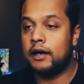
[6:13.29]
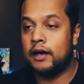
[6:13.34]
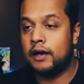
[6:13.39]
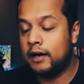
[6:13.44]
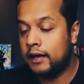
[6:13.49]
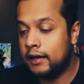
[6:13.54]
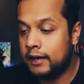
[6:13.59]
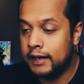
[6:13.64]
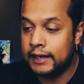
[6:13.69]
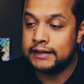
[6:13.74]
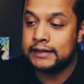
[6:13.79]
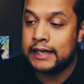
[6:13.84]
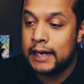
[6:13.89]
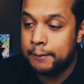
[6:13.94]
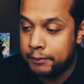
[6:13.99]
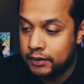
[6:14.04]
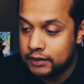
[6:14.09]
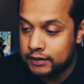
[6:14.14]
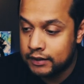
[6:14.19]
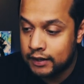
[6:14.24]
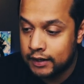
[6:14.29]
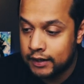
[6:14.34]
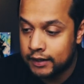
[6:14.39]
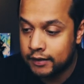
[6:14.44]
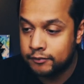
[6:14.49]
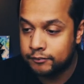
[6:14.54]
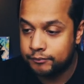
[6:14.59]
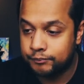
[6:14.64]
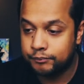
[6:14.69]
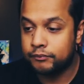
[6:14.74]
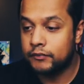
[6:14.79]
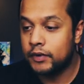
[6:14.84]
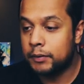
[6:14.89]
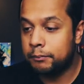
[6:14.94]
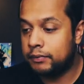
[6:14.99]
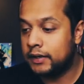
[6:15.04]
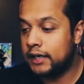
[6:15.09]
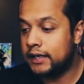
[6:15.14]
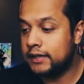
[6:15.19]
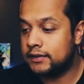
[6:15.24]
an example that I
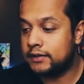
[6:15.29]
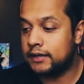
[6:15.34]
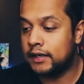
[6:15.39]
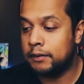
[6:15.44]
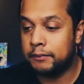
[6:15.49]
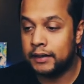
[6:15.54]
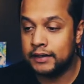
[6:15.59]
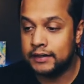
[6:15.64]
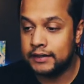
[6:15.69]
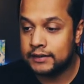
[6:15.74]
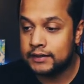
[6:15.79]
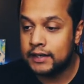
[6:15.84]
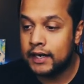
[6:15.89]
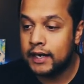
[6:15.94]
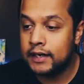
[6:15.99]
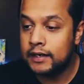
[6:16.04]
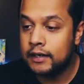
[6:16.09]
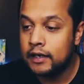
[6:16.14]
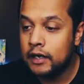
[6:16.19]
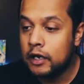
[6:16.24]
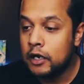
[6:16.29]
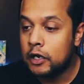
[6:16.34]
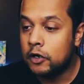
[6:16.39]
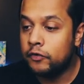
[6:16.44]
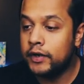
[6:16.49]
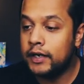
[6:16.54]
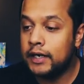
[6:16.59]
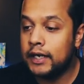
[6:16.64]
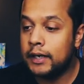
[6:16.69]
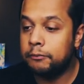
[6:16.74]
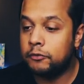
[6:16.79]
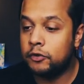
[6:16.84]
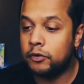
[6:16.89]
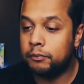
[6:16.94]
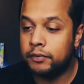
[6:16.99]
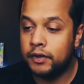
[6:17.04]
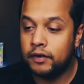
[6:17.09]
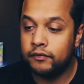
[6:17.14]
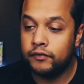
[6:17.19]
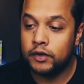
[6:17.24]
placed in my design, renamed to
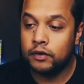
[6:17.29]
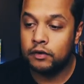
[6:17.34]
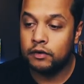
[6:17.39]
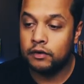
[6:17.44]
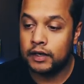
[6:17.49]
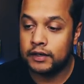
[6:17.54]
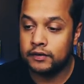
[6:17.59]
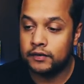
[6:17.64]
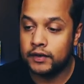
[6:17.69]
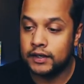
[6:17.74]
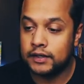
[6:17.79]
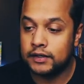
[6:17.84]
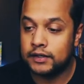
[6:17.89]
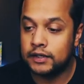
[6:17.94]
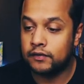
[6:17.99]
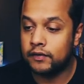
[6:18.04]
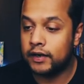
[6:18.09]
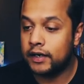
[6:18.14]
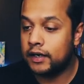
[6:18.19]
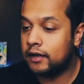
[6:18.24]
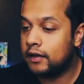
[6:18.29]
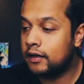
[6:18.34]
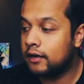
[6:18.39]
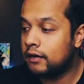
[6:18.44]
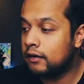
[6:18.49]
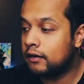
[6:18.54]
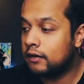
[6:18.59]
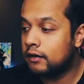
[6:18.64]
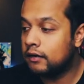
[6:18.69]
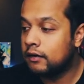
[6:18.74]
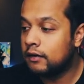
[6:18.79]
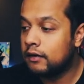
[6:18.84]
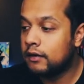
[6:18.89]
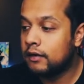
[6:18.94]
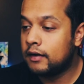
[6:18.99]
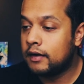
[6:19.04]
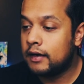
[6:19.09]
preview, as you can see right here.